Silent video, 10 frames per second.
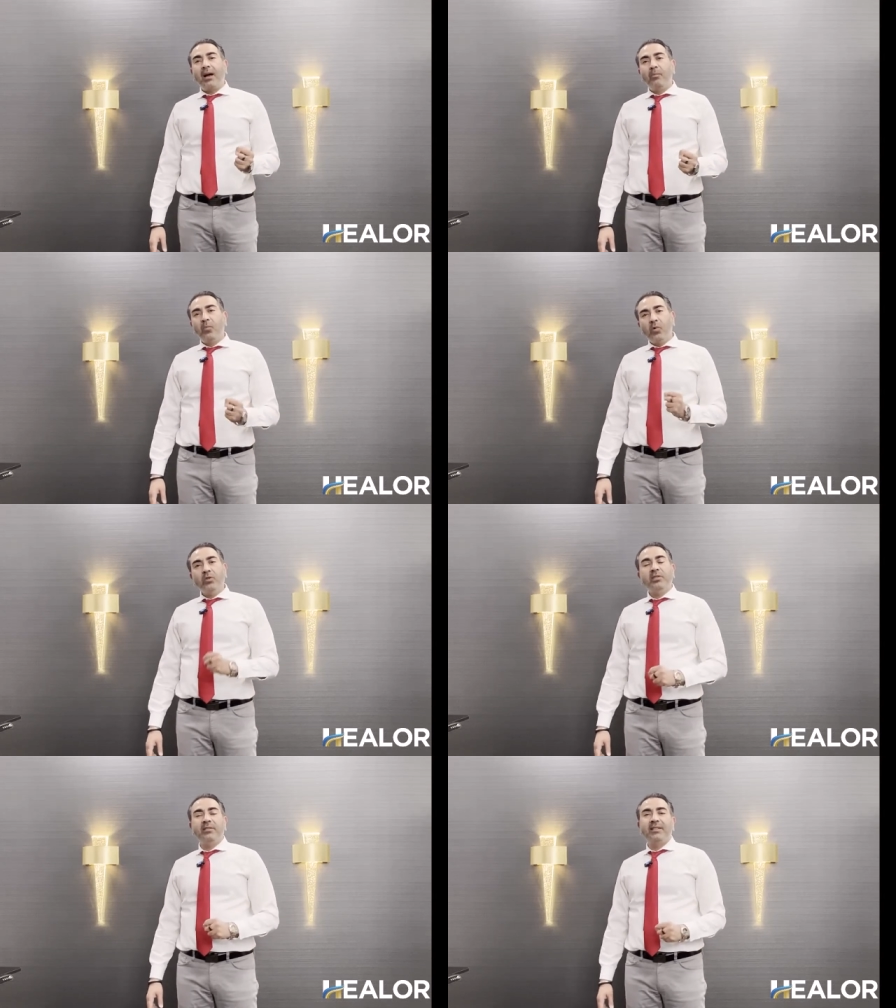
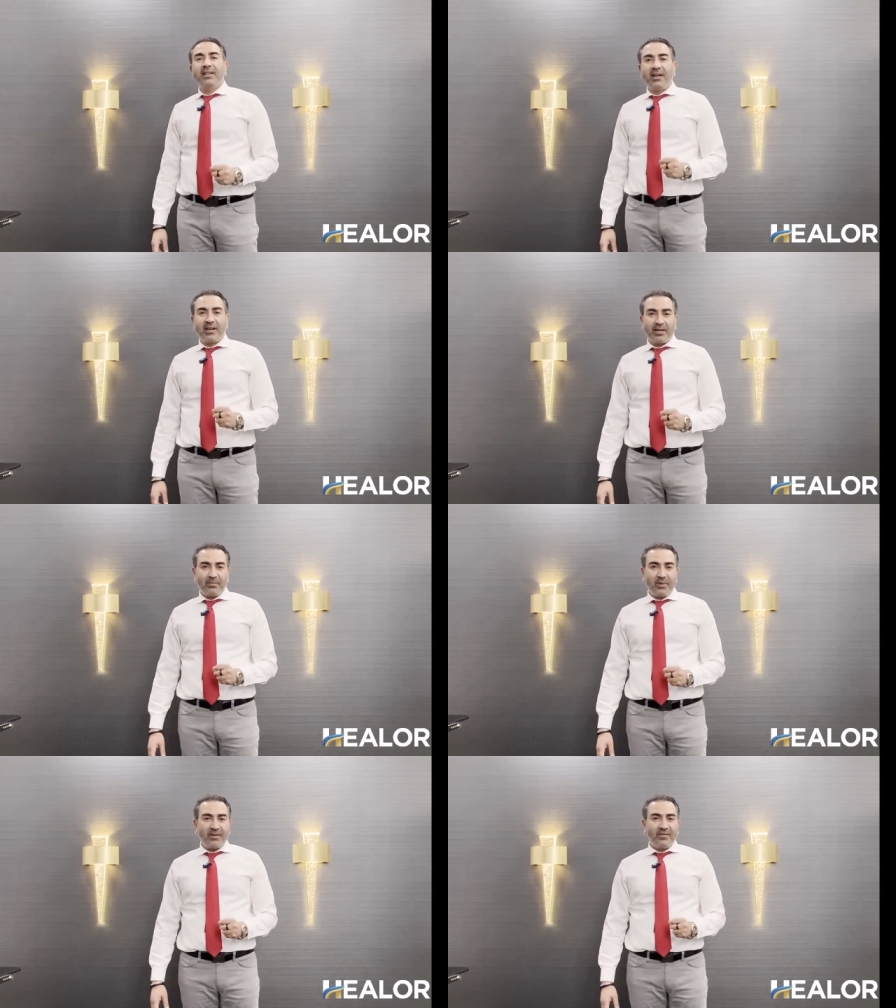Most of the
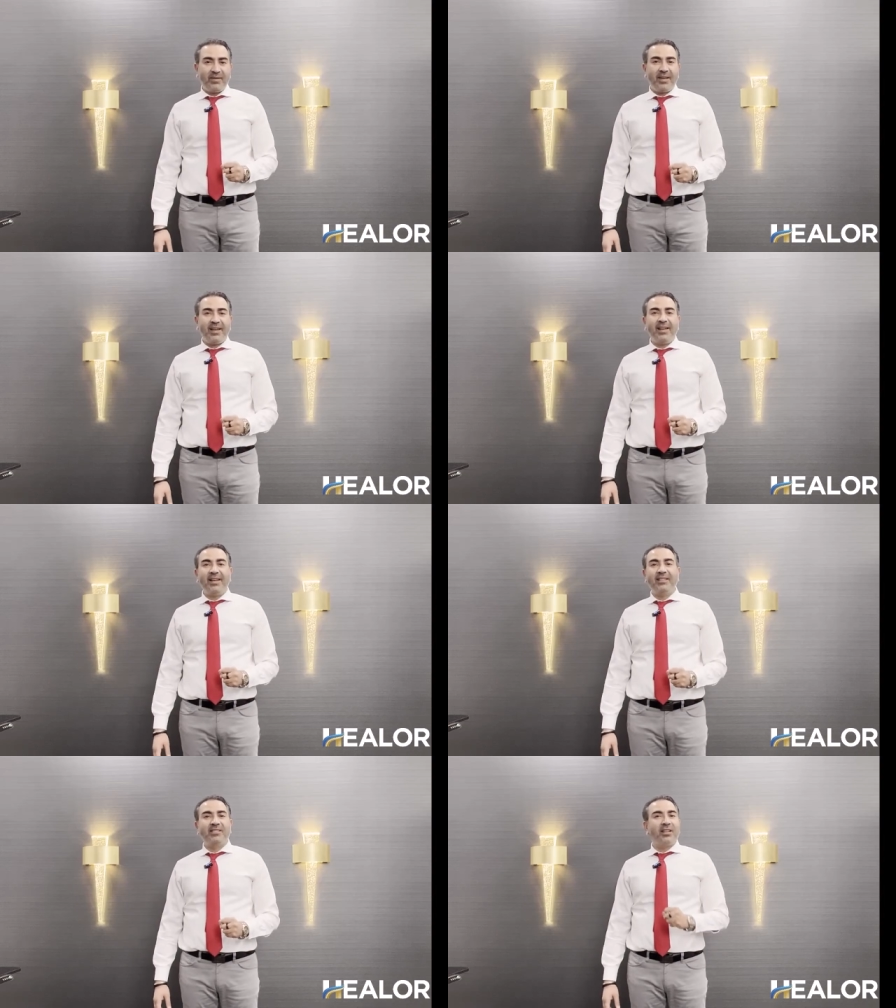time,
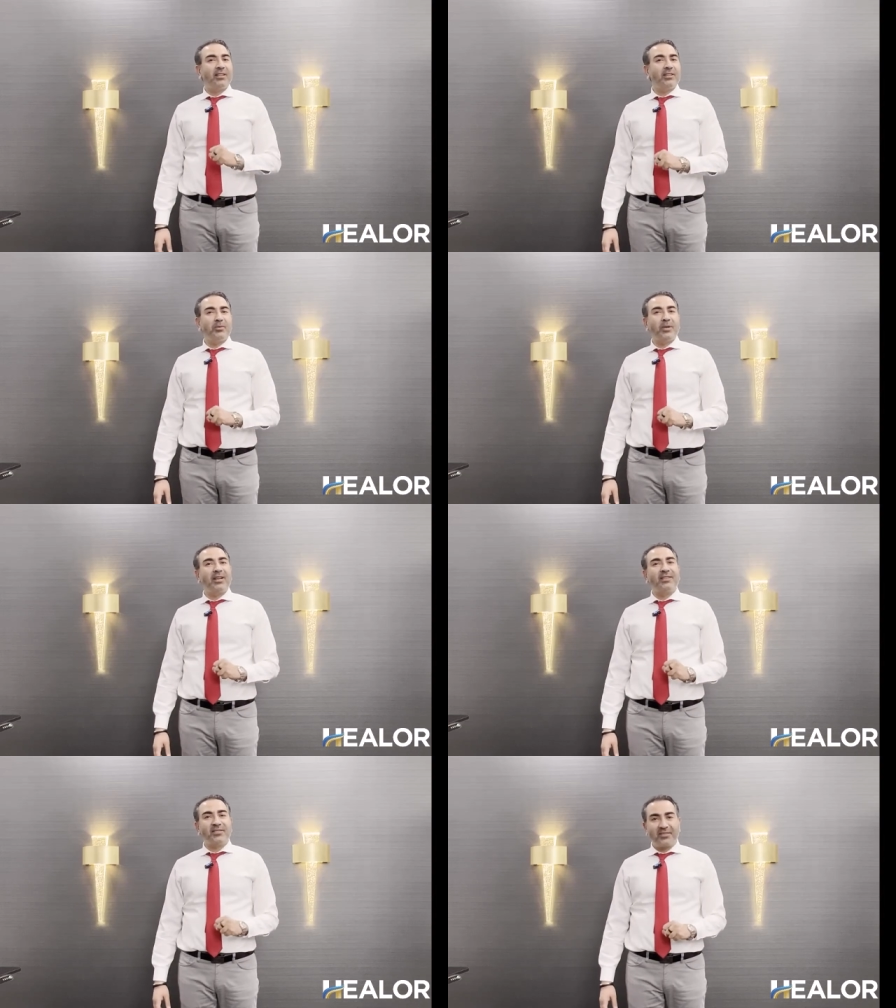it's nothing to be
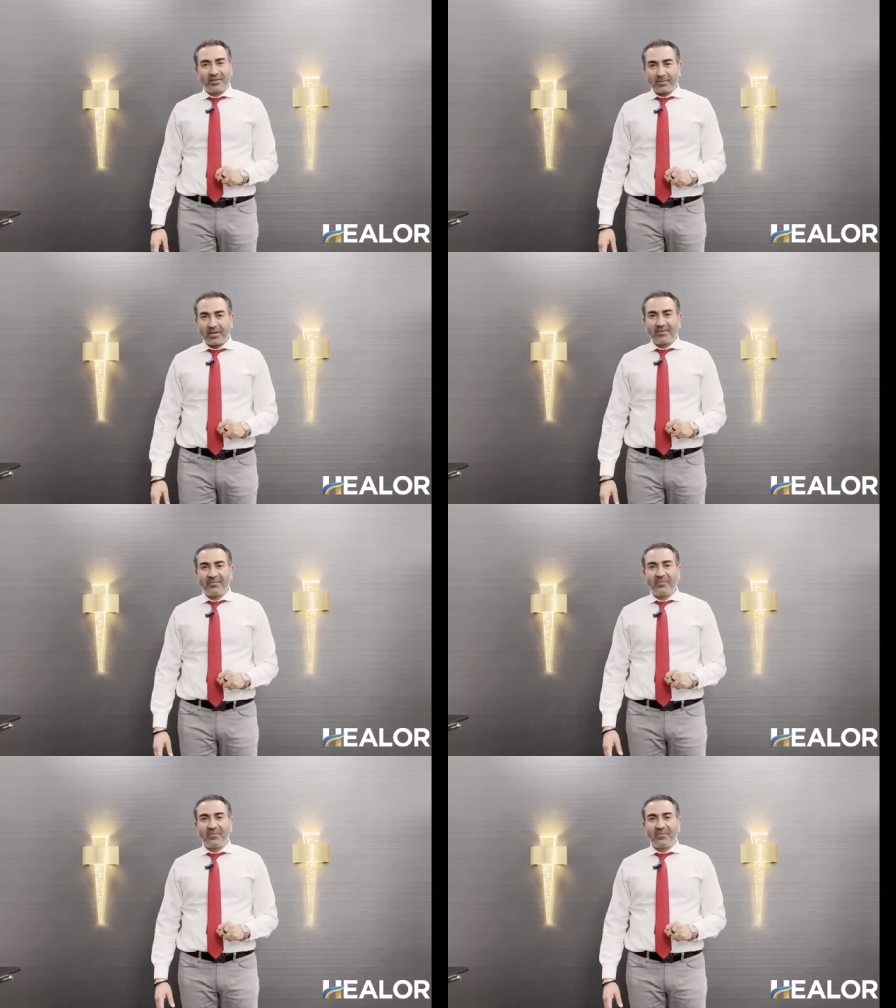concerned about.